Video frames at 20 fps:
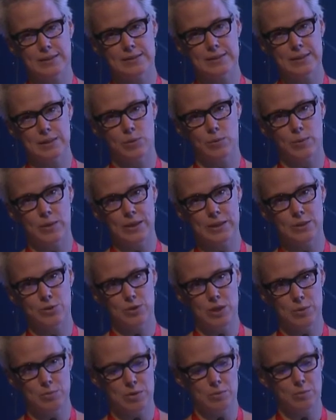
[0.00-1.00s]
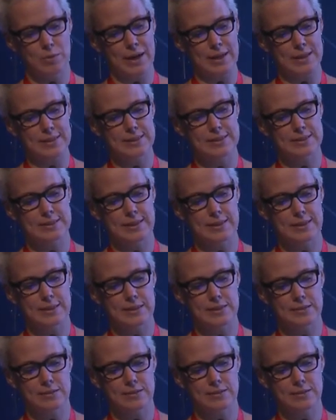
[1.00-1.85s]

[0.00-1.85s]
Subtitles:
that we need to keep in mind is that